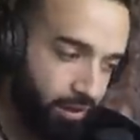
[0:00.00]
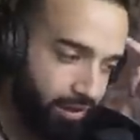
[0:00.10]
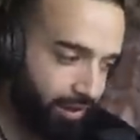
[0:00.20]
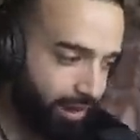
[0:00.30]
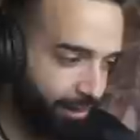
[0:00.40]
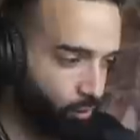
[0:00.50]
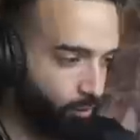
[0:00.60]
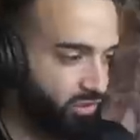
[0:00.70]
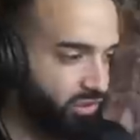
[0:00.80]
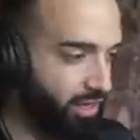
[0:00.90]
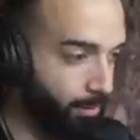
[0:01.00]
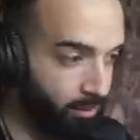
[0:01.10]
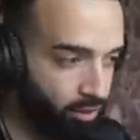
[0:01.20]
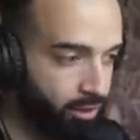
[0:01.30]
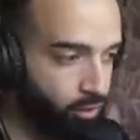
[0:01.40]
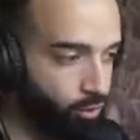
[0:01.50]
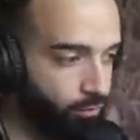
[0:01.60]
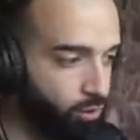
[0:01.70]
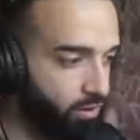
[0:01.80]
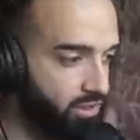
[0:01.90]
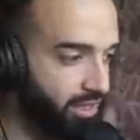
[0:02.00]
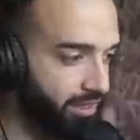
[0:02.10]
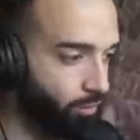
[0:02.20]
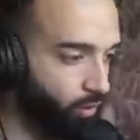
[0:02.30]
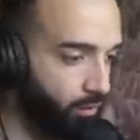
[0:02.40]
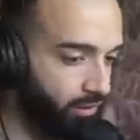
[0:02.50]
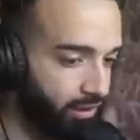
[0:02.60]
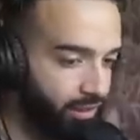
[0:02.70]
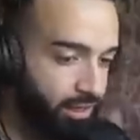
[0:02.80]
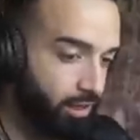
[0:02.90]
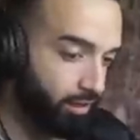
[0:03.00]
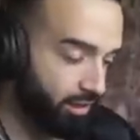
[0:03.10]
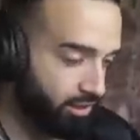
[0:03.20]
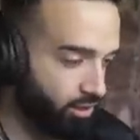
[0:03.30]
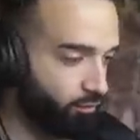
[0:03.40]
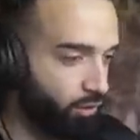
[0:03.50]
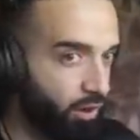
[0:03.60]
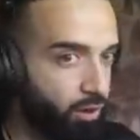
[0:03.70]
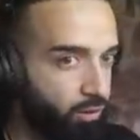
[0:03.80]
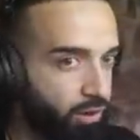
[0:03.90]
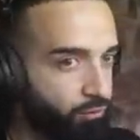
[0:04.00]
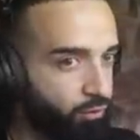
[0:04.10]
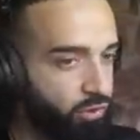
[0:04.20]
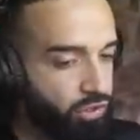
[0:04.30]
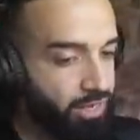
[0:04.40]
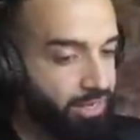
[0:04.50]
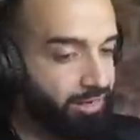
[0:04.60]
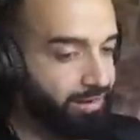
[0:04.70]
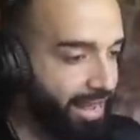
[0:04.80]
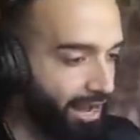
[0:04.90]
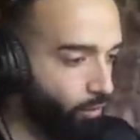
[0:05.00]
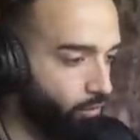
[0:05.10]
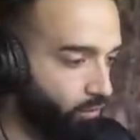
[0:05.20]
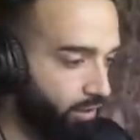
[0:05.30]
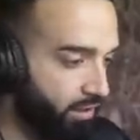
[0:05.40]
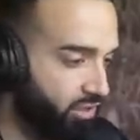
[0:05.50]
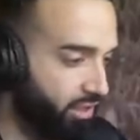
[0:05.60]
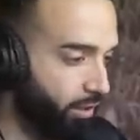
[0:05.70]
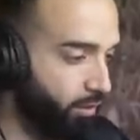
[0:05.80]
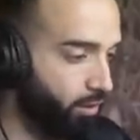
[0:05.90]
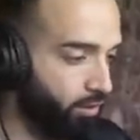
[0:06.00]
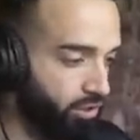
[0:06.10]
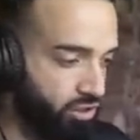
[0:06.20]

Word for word: I know I'm insane. I'm literally gonna go to regional with this deck and win with it. You guys heard heard it here first. Now we're in the scenario. You're still, you